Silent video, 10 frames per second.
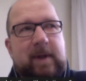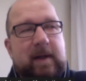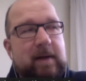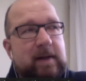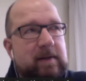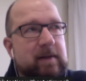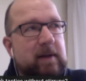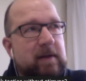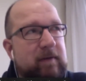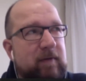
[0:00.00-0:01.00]
now that's
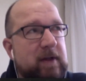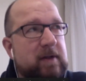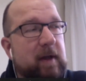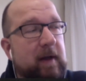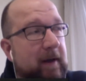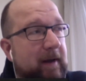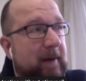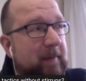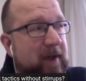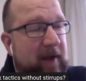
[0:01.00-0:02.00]
nicely phrased,
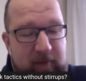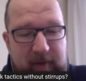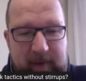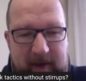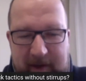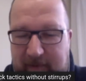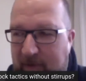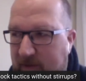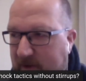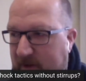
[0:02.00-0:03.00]
cavalrymen
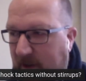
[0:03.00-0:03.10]
have used